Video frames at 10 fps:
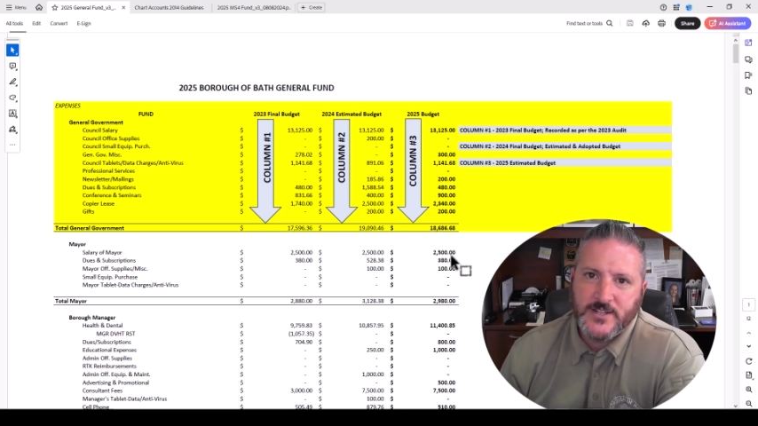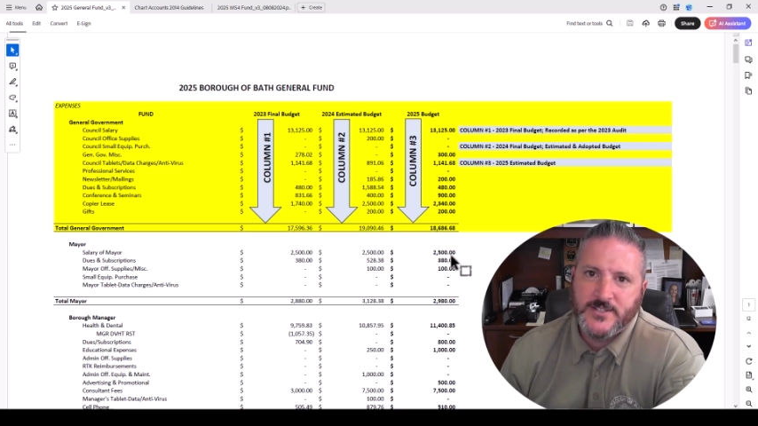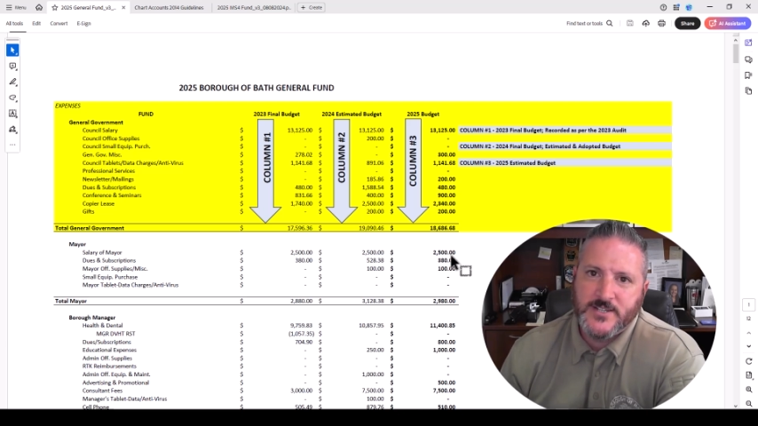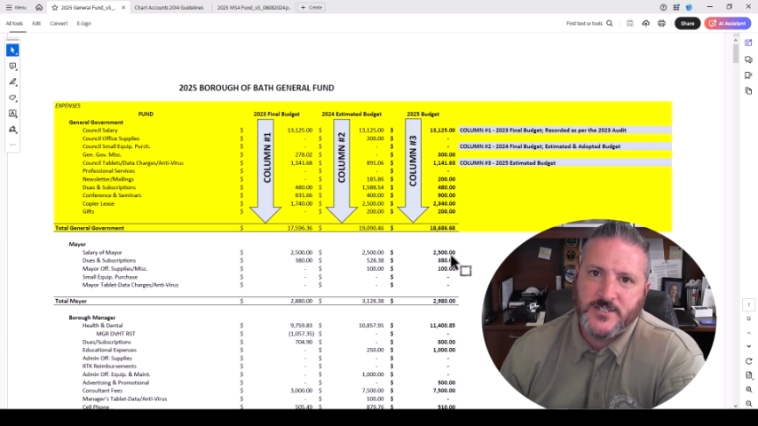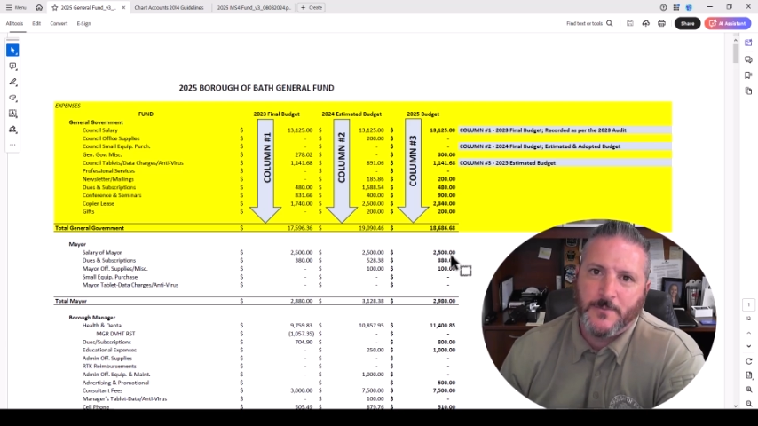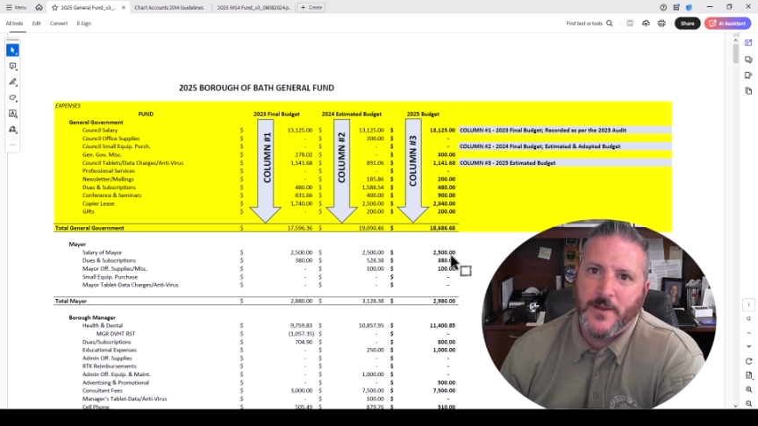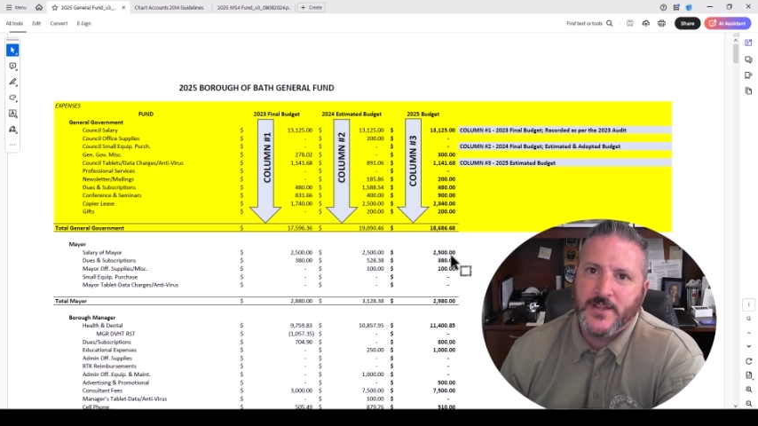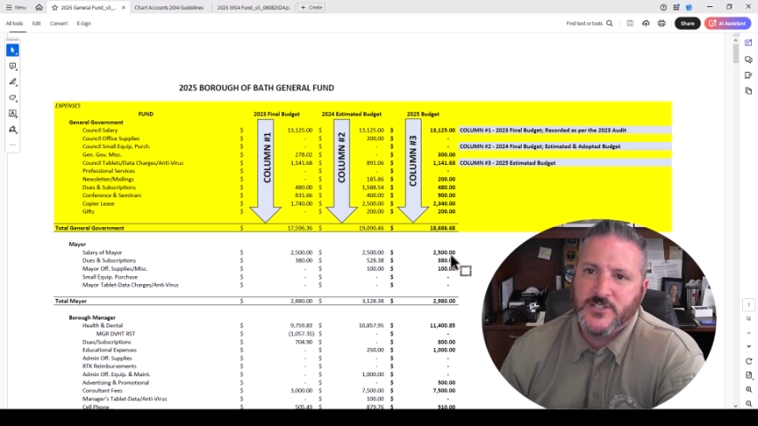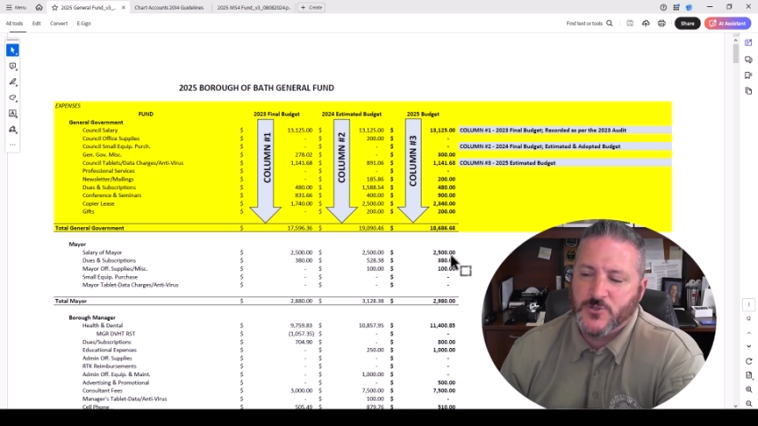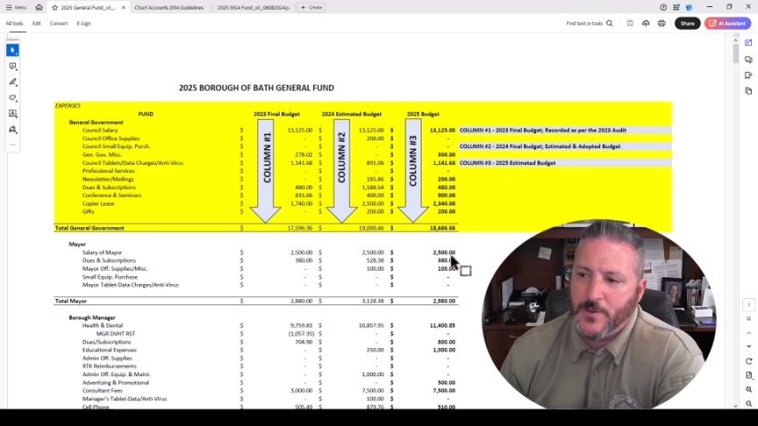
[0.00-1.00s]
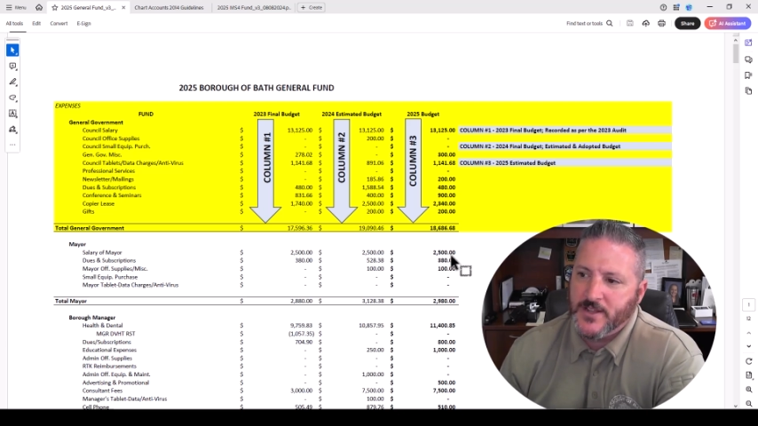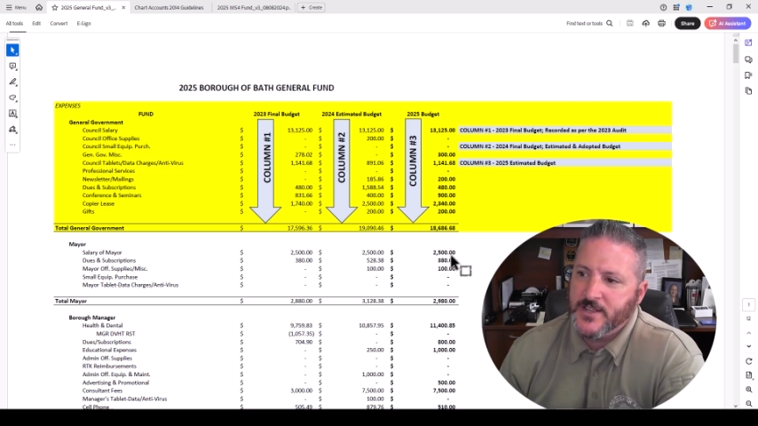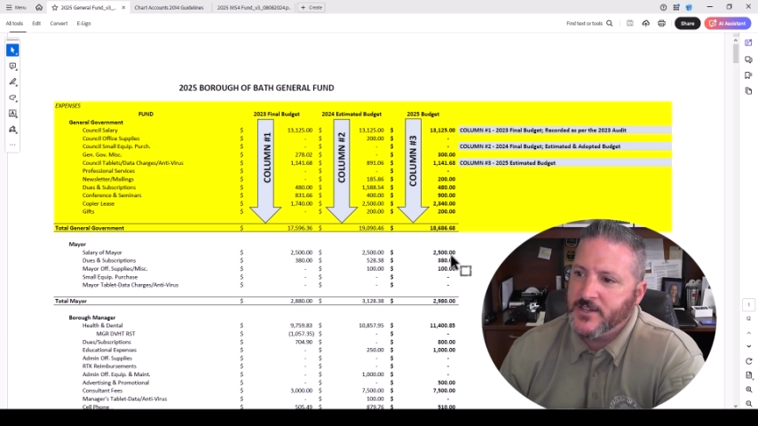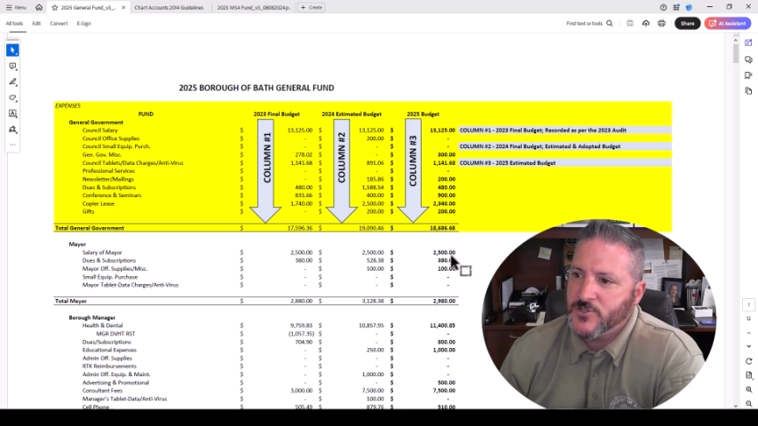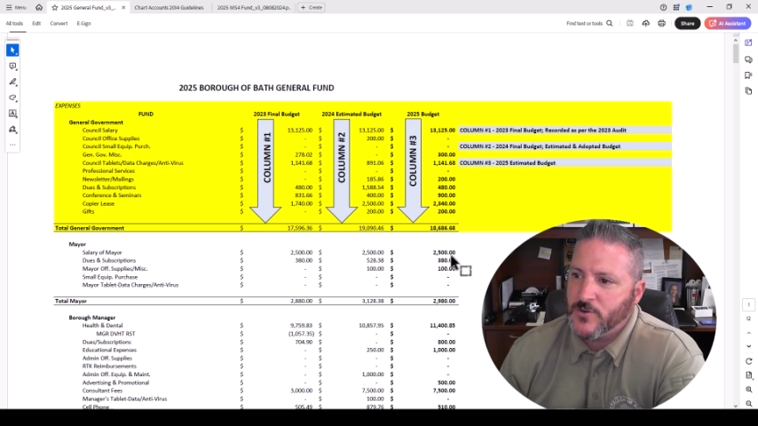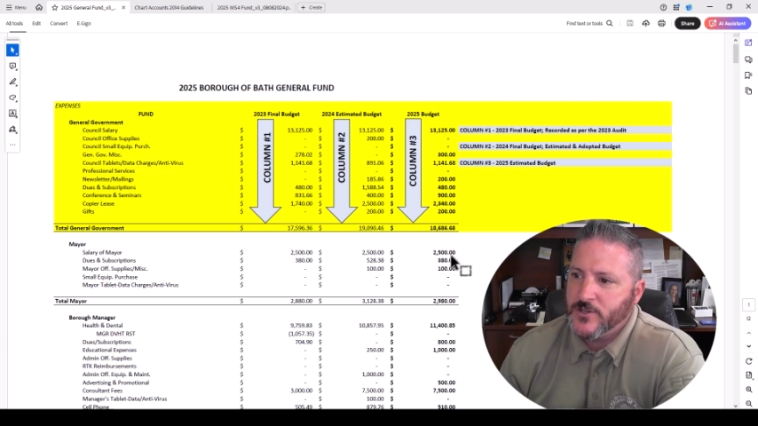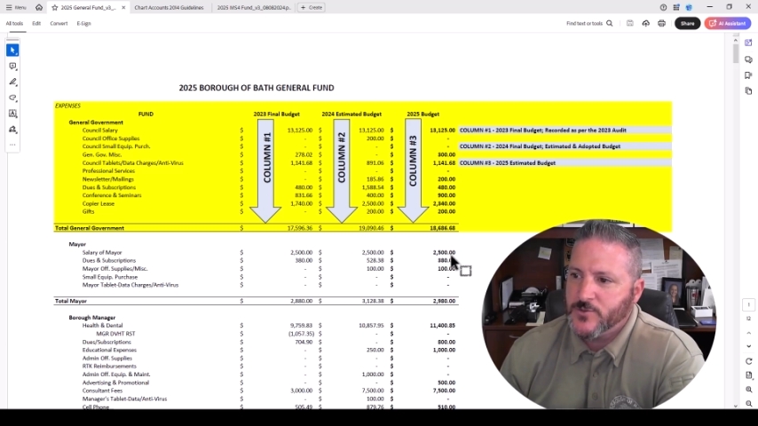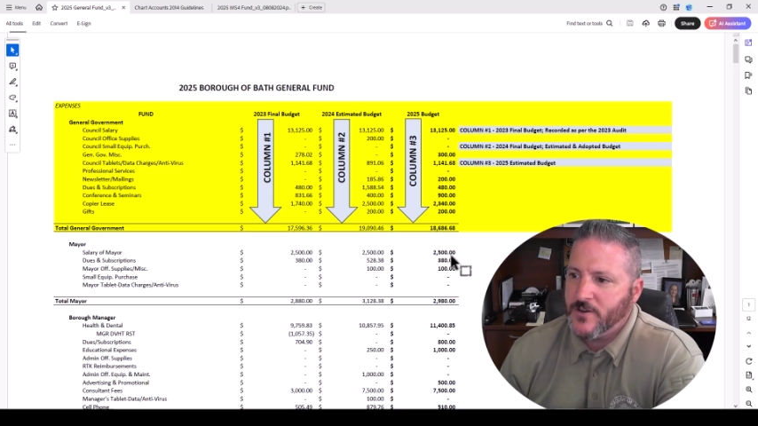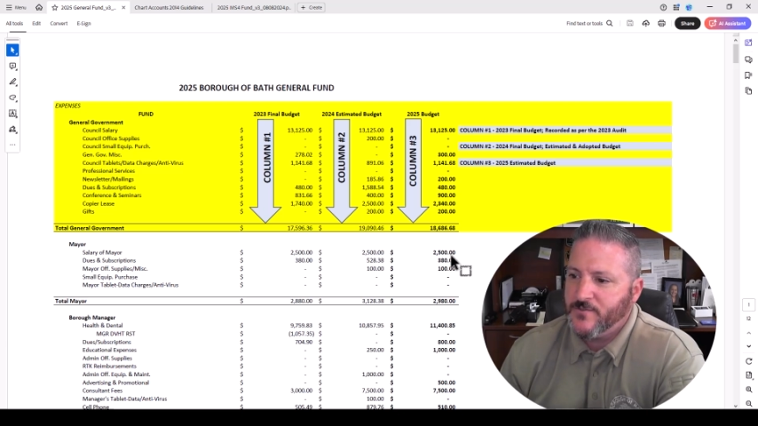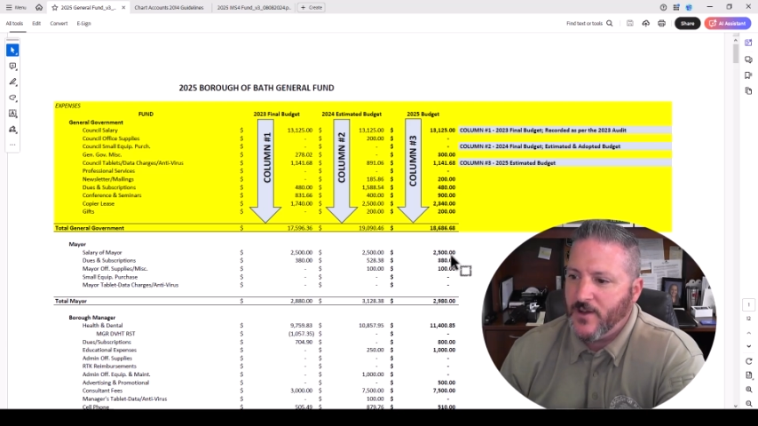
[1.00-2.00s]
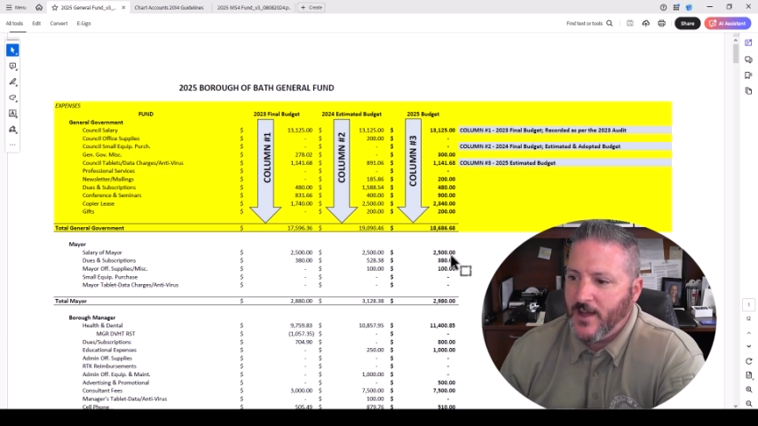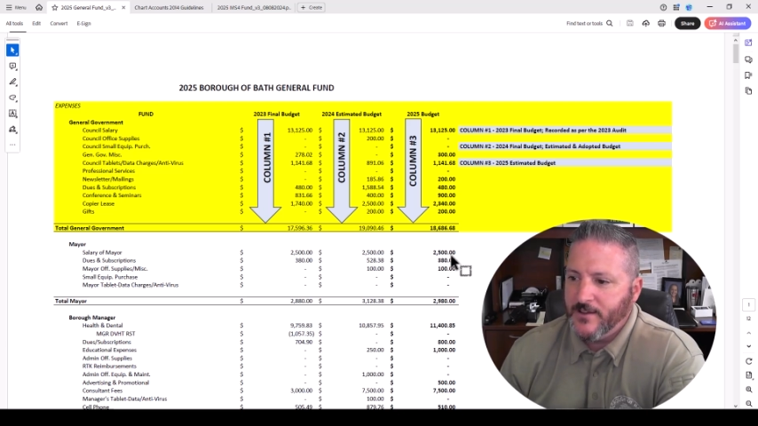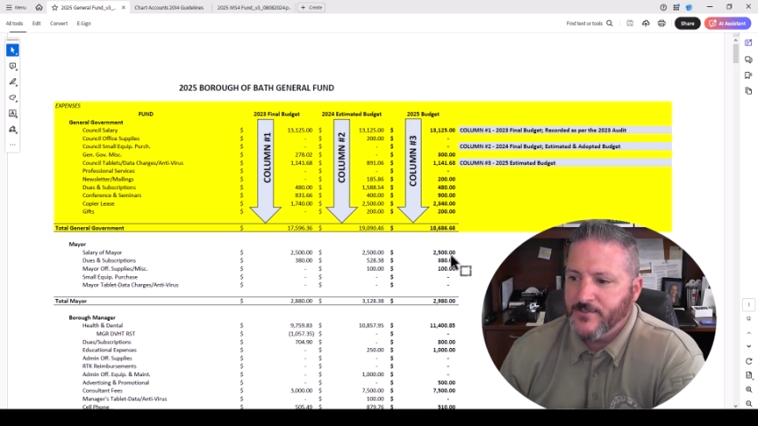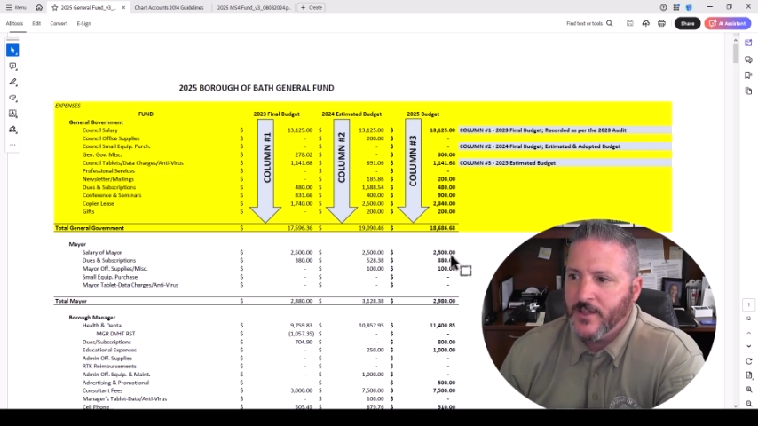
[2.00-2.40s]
anticipate spending in 2025.